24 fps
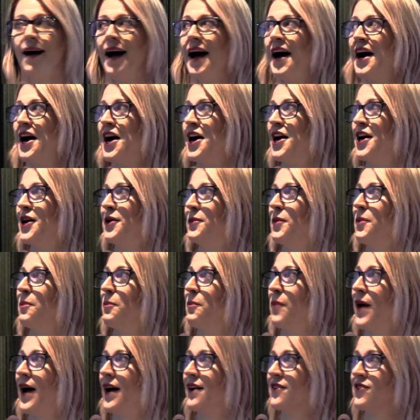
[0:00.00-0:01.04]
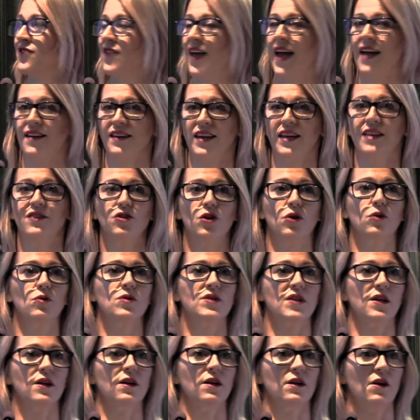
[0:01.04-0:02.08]
But that end
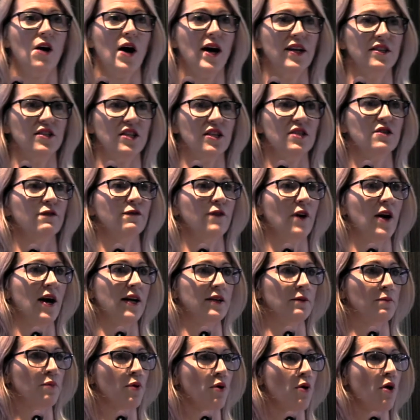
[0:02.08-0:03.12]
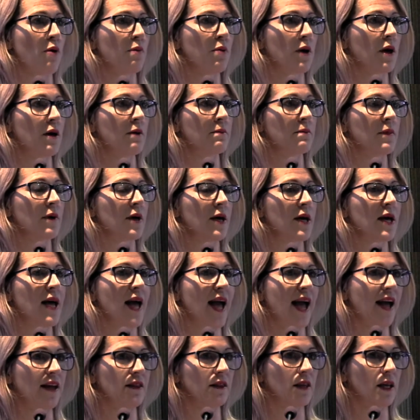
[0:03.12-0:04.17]
user identified a problem
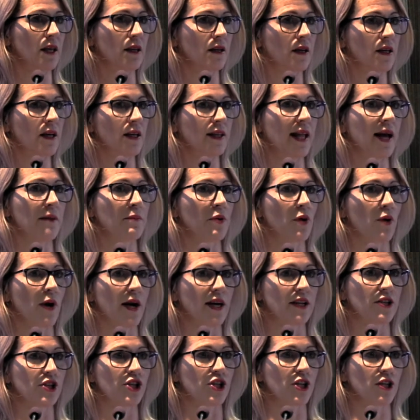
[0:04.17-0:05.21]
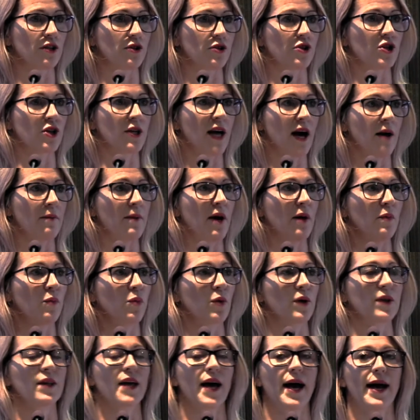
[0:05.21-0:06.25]
and then collaboration to come
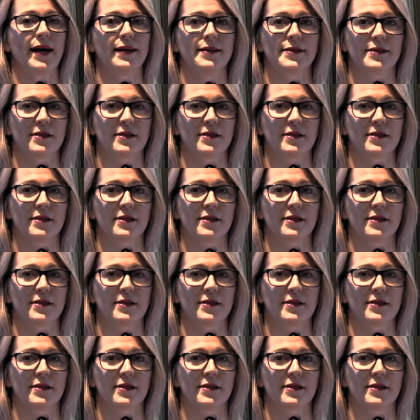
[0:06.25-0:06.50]
up with a